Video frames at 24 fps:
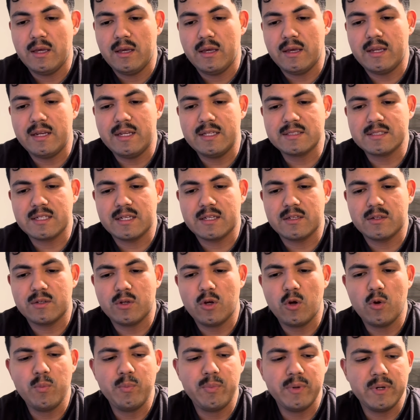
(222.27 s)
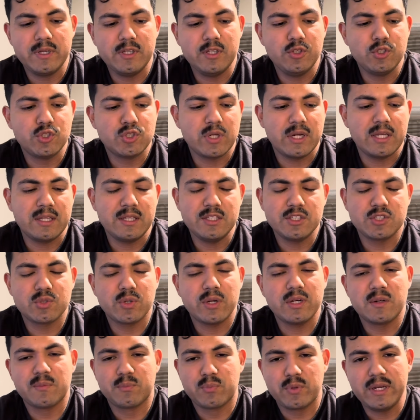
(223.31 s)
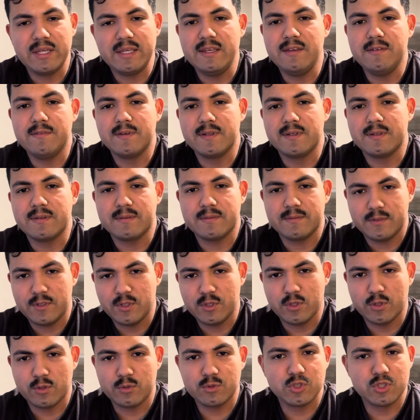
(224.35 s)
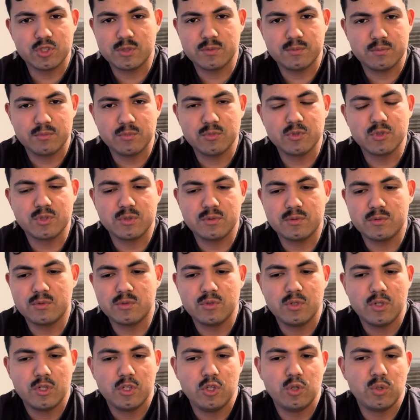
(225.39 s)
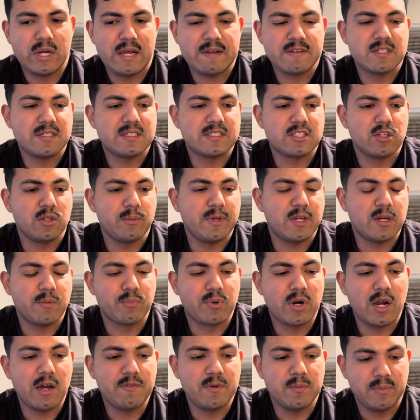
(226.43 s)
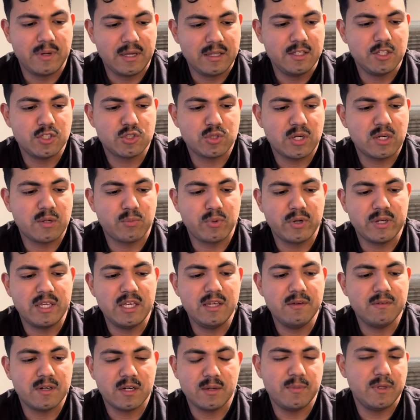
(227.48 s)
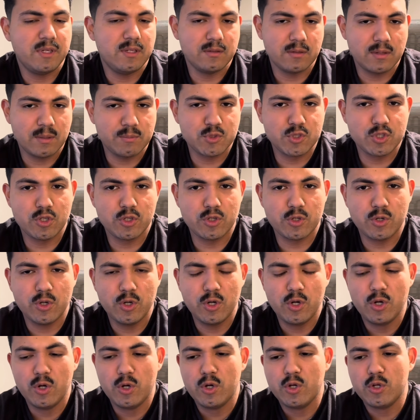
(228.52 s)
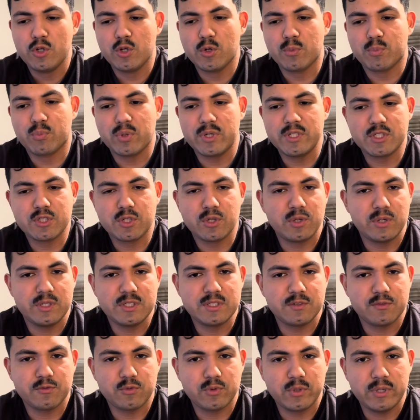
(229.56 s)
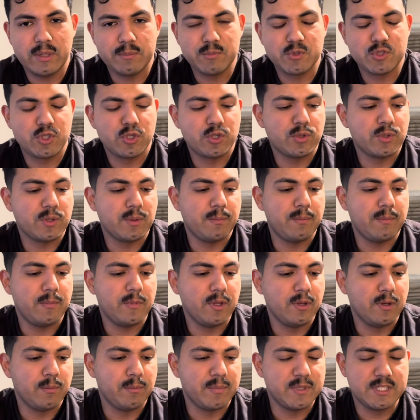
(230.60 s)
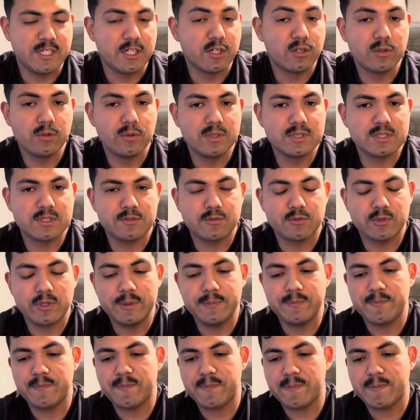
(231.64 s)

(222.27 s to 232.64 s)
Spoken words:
And he's like, "No, but you should at least try to break even. You don't have to necessarily make a profit, but at least try to break even. I mean, I'm sure your printer isn't free. I'm sure the material isn't free."